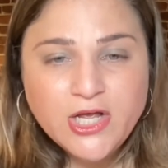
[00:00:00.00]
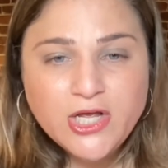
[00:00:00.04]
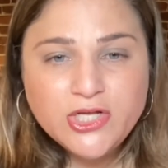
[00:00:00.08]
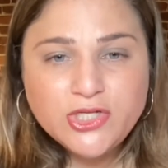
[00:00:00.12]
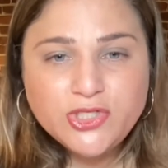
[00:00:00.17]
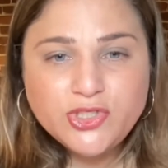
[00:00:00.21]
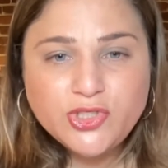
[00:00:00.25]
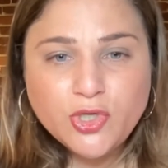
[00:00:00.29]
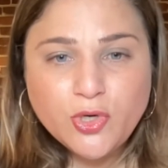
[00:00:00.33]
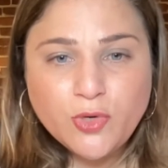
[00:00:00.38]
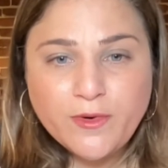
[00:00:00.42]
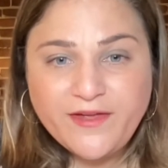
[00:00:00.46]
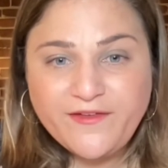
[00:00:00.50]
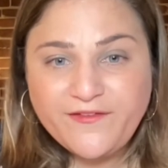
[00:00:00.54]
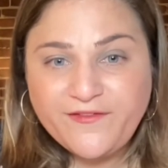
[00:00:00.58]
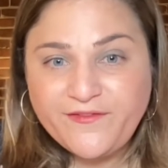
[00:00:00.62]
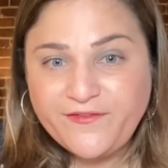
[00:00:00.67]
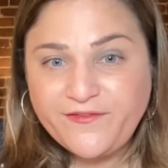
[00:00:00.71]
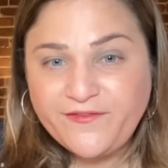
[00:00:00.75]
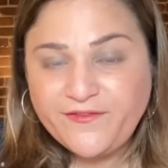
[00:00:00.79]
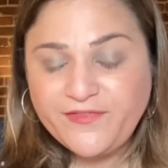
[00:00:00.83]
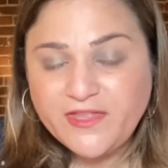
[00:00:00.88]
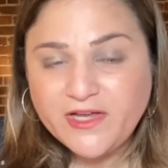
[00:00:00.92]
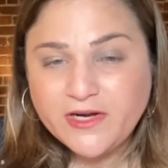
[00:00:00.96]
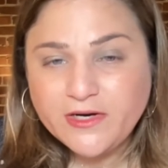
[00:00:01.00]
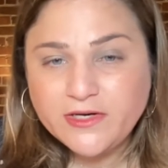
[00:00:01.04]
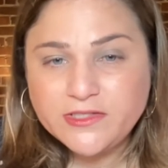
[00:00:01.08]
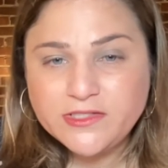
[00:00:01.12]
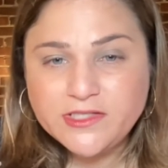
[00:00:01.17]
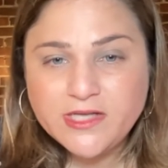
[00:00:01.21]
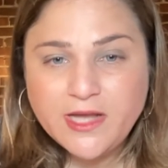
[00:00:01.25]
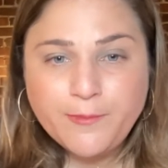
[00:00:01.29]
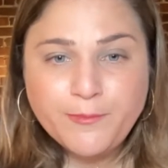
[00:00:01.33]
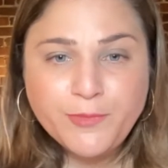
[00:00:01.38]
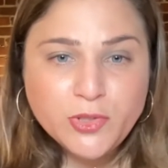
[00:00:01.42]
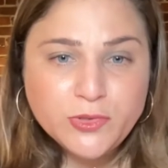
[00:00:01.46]
So if
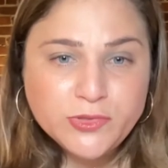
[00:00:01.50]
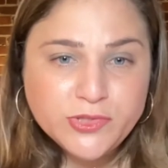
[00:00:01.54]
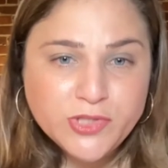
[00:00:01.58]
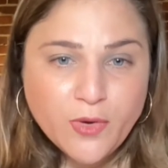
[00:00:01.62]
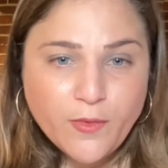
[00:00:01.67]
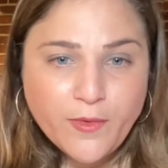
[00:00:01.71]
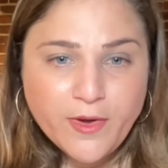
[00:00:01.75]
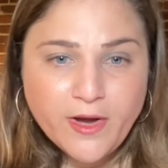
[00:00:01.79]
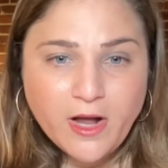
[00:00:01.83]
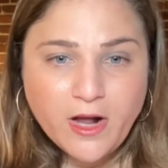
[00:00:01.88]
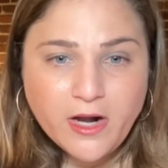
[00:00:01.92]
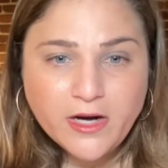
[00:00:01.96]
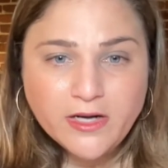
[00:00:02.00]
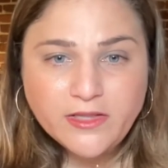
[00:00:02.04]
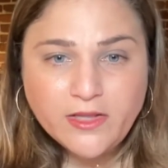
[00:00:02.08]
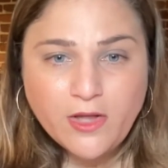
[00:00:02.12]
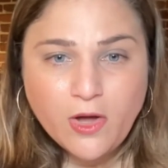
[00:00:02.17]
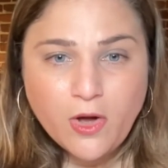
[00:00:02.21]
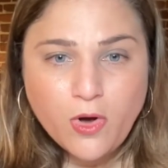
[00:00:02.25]
there's abuse going on in the